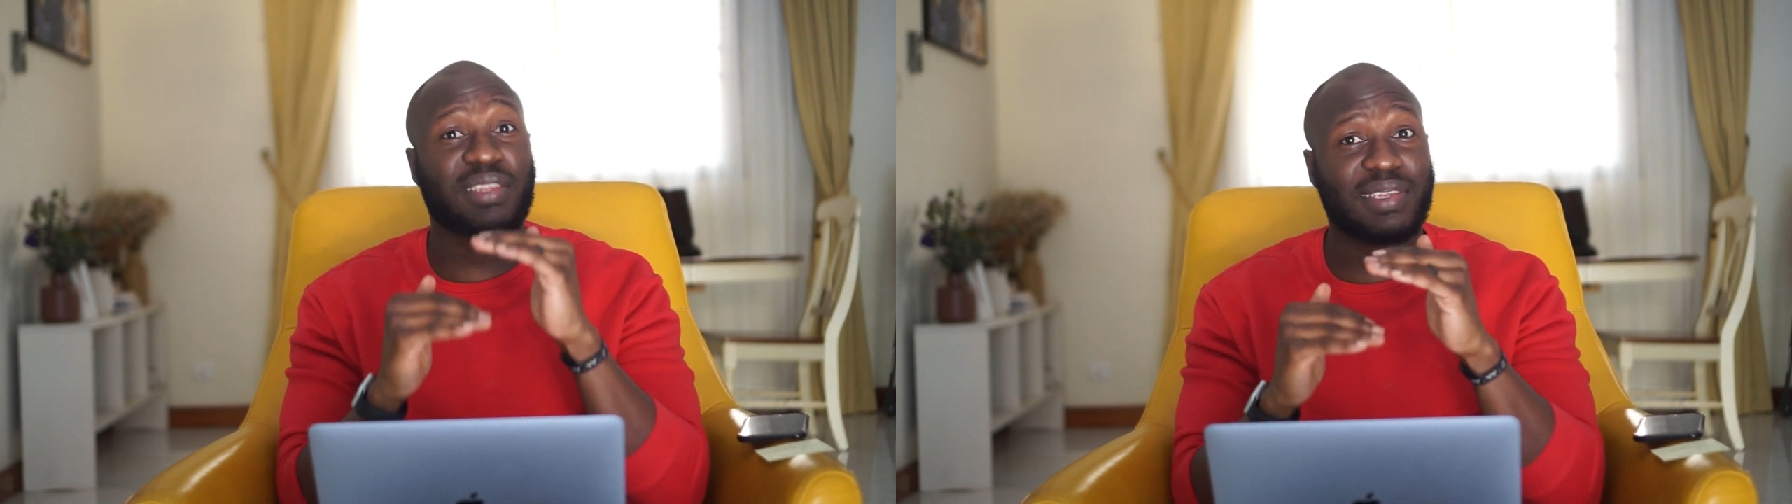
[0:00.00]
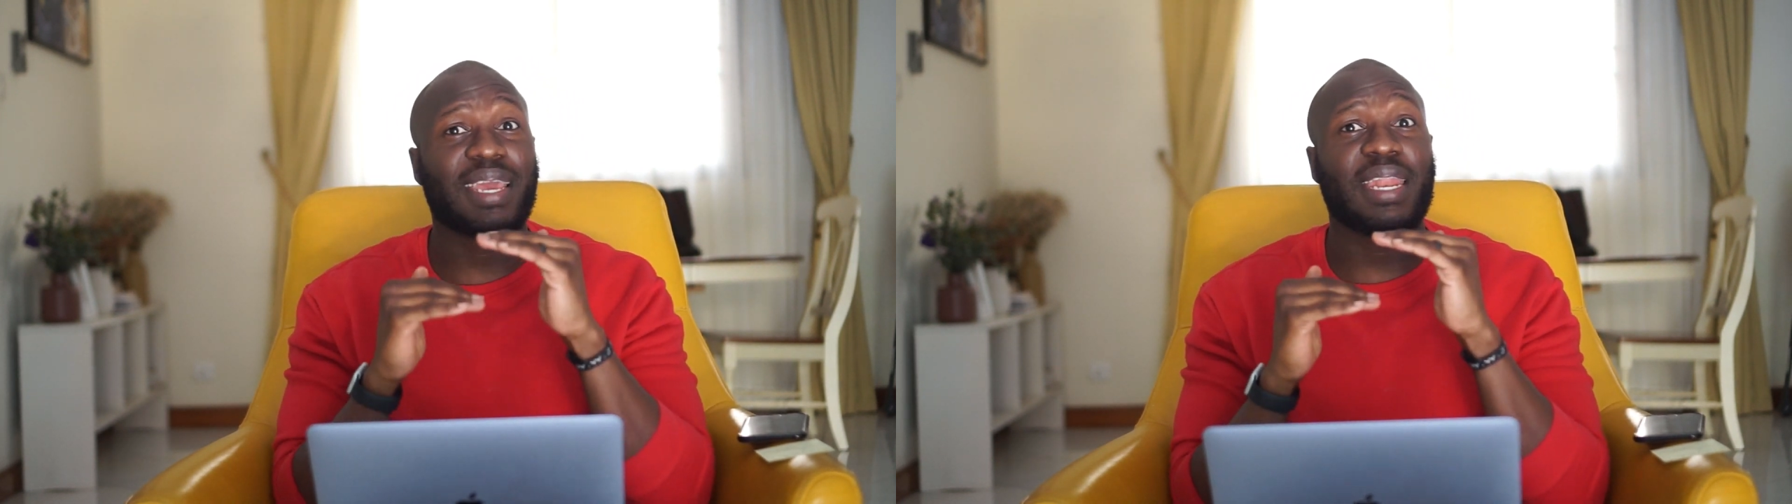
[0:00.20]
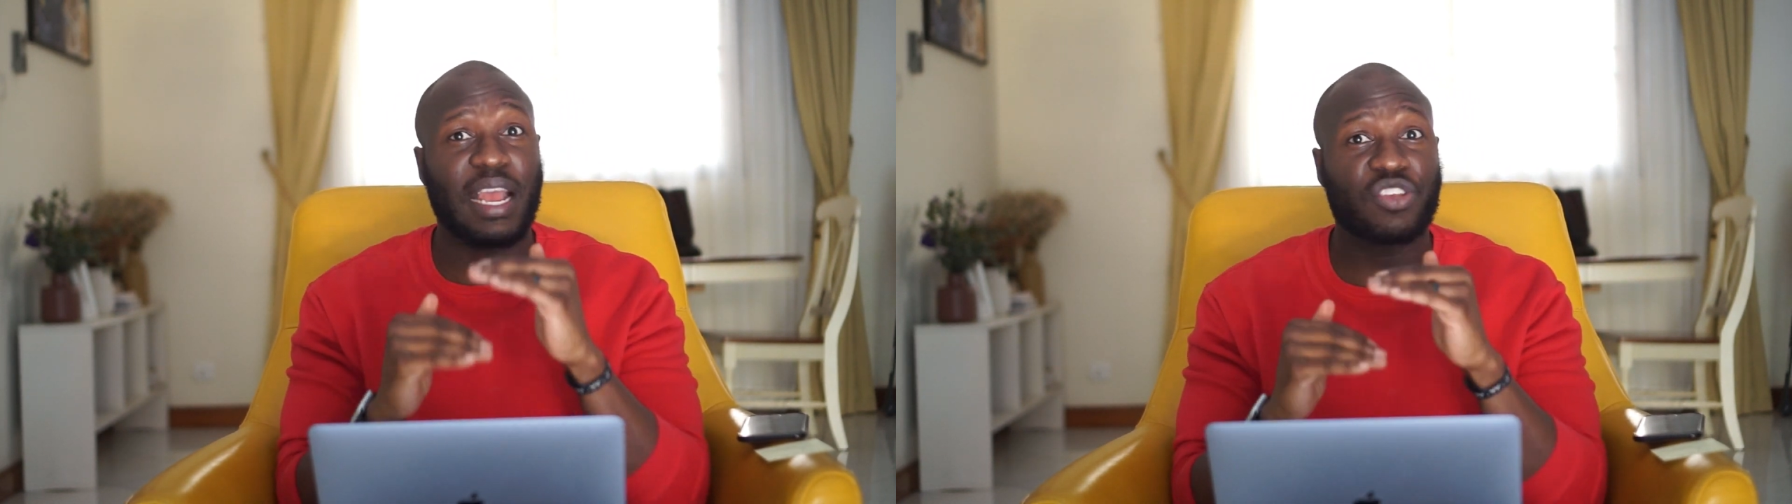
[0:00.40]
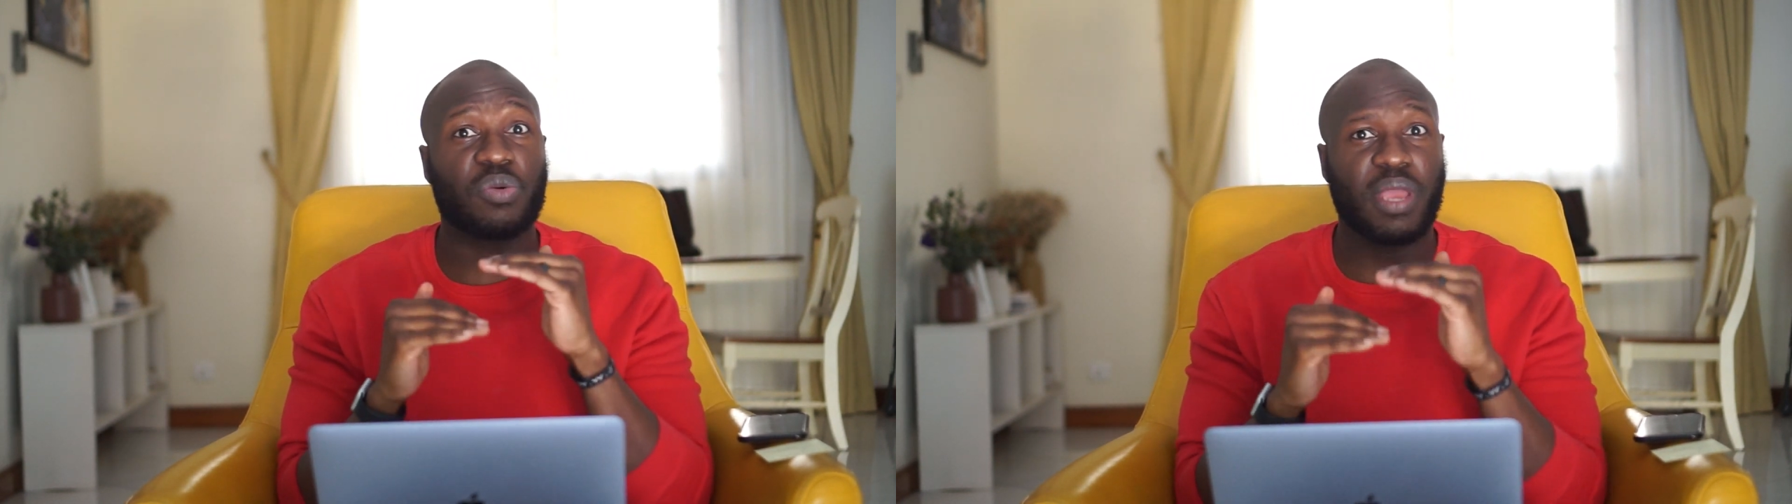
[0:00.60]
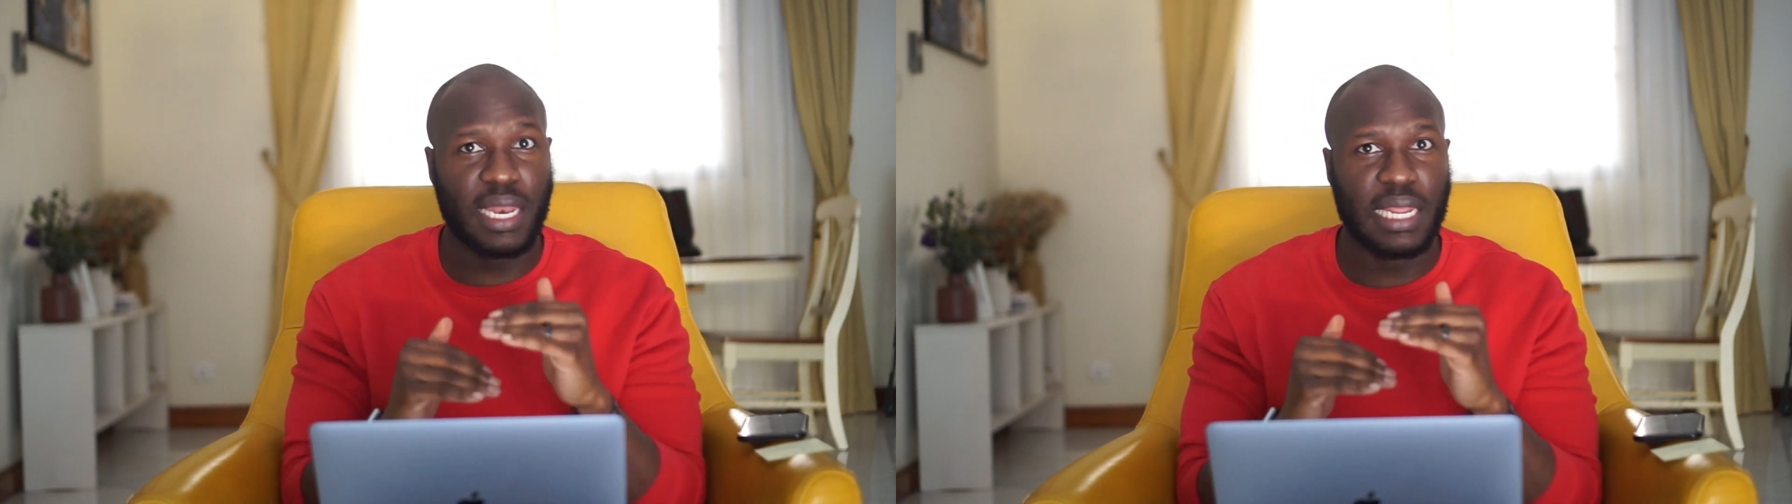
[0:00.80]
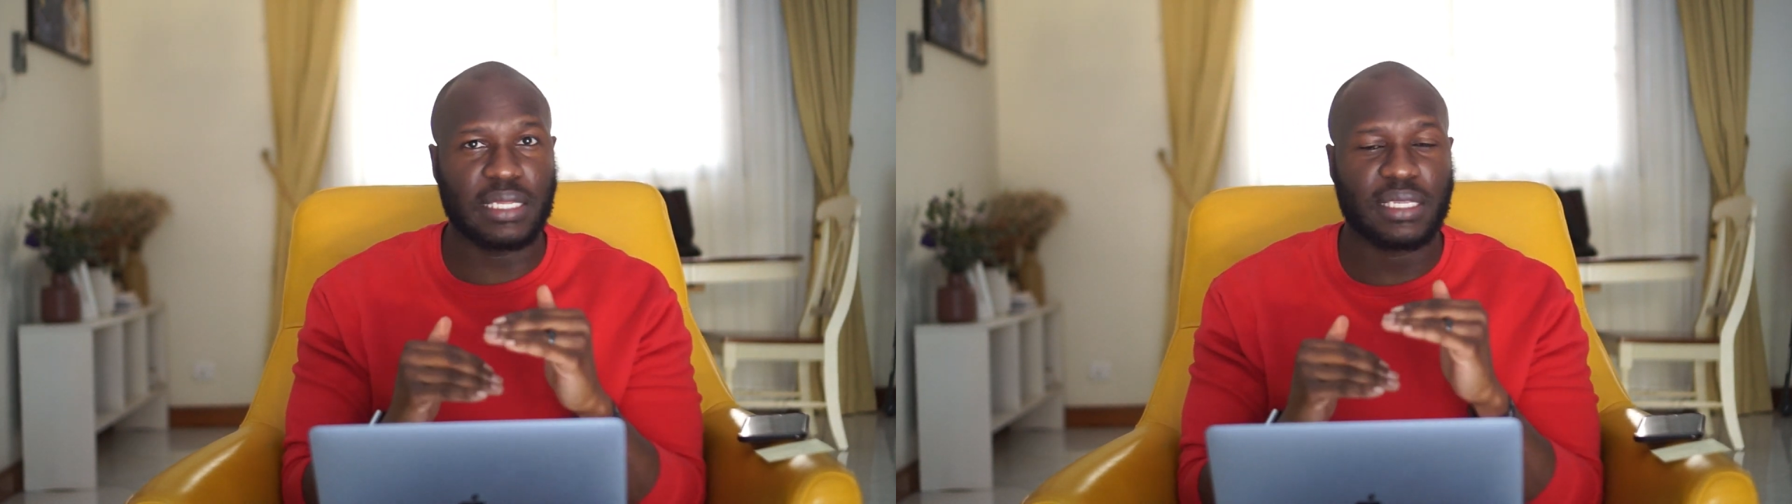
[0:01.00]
assign actual headings.